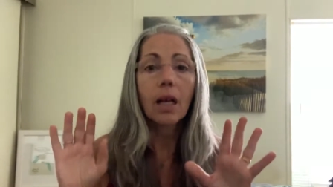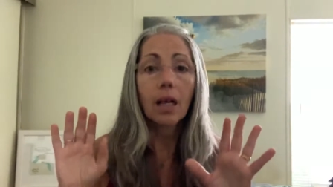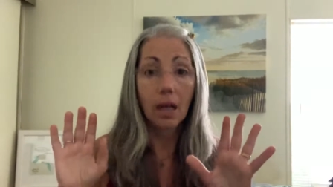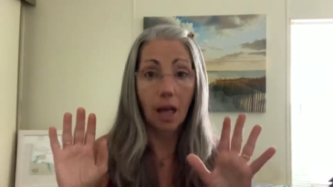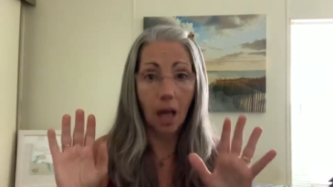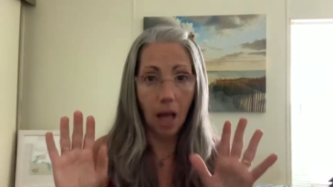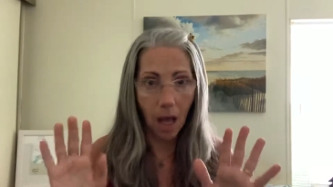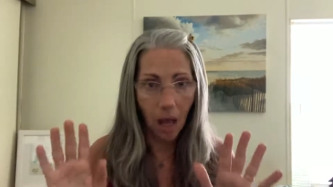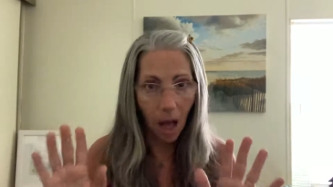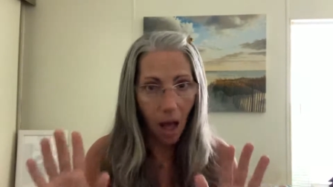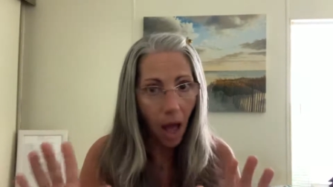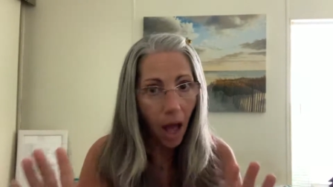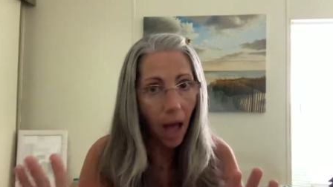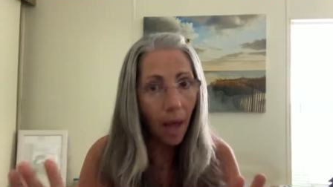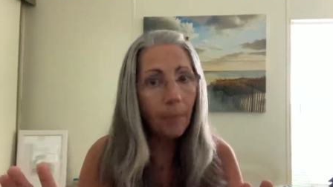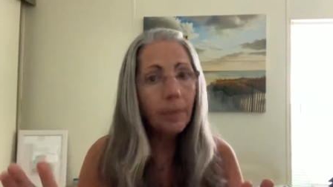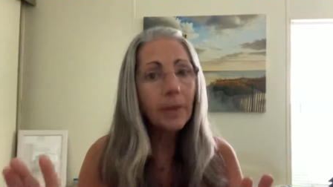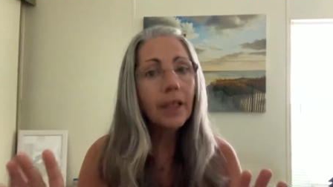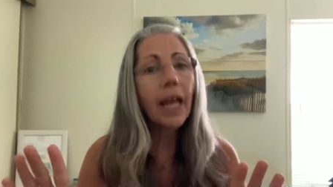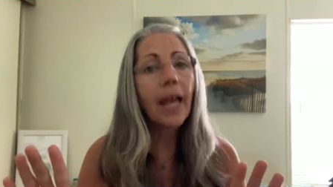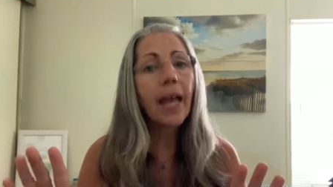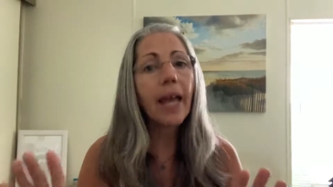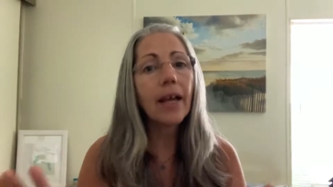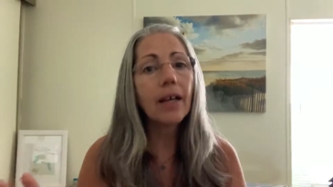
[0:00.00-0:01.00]

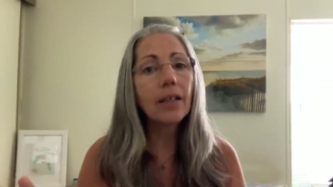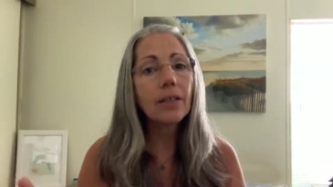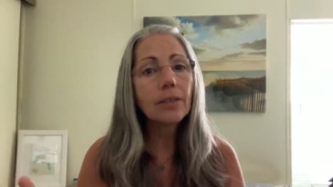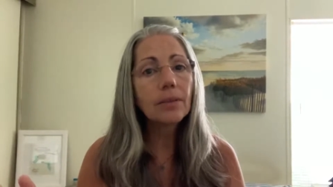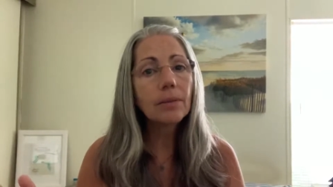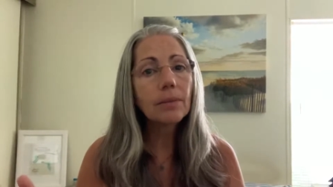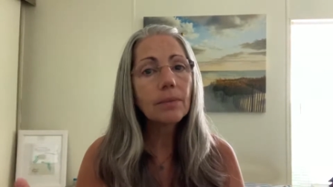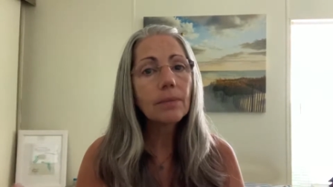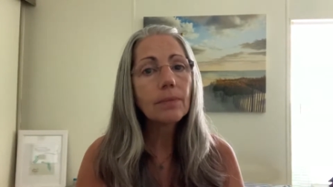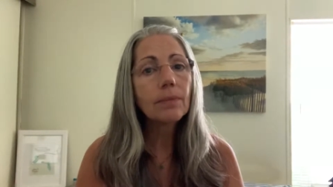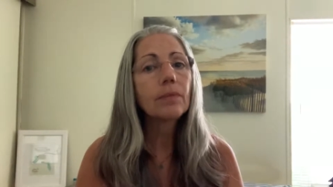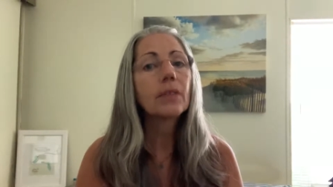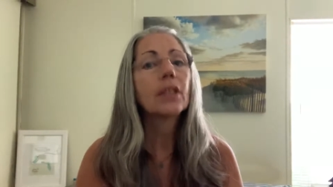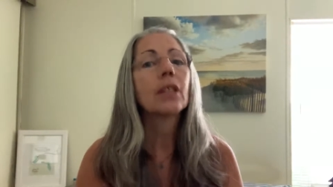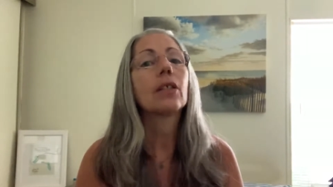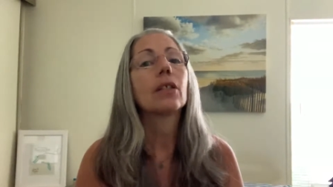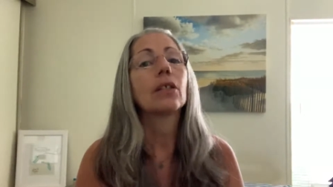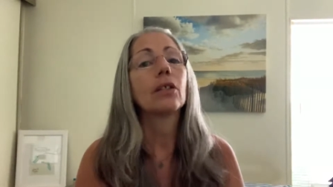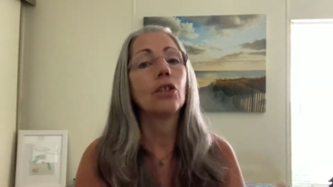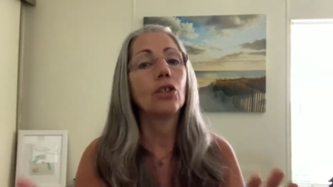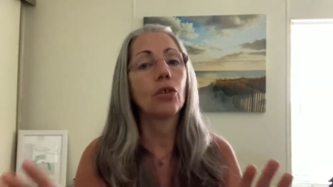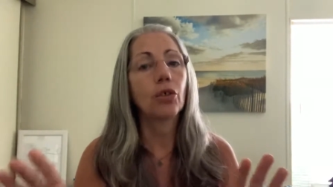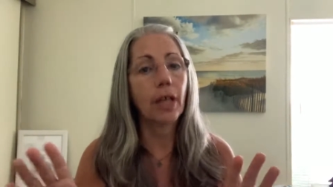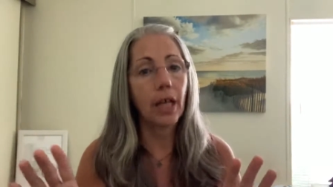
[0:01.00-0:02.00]
calm down.
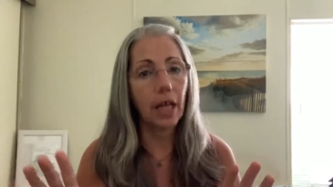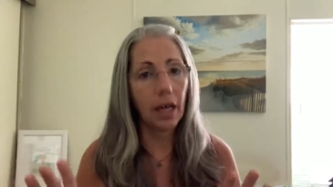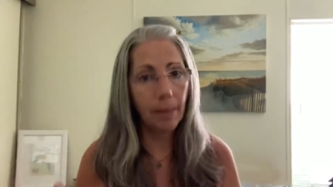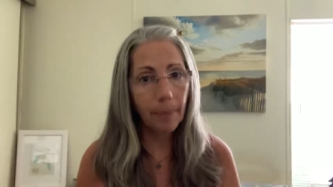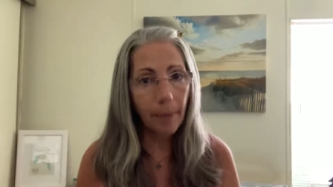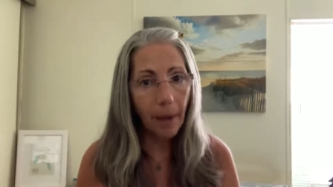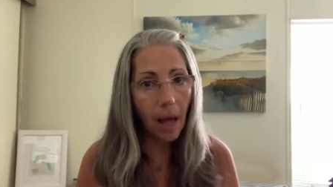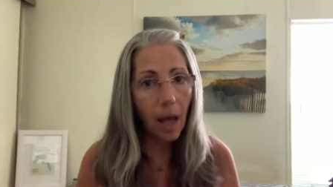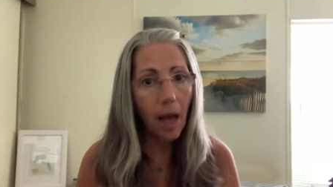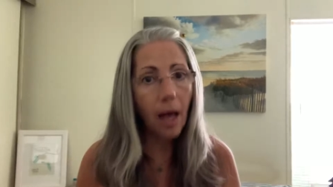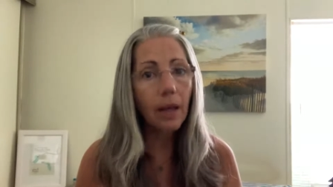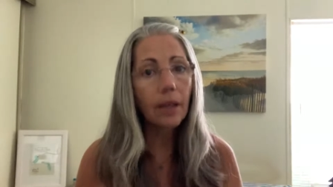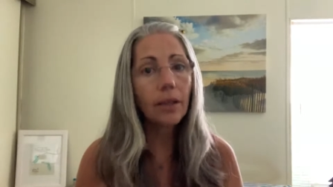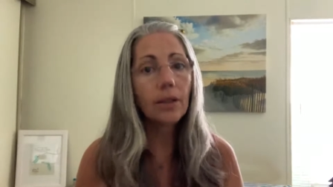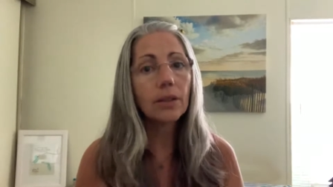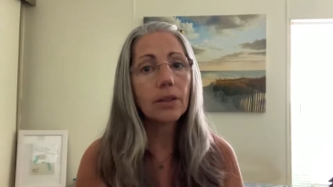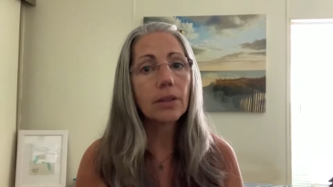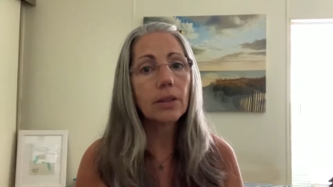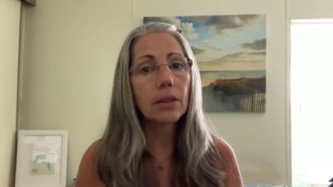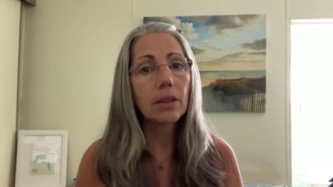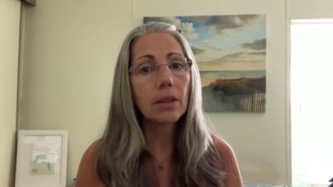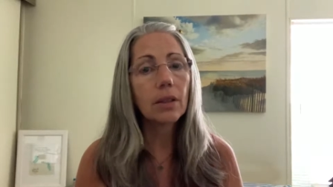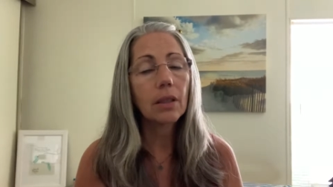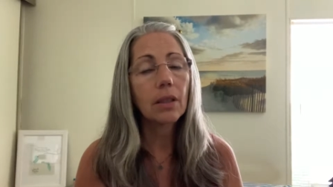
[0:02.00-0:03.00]
You'll get a
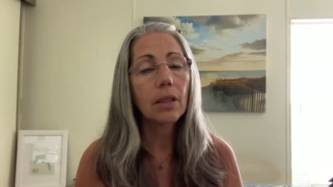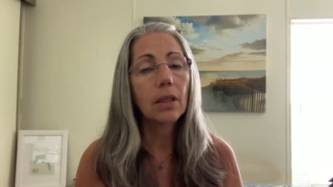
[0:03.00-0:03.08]
box.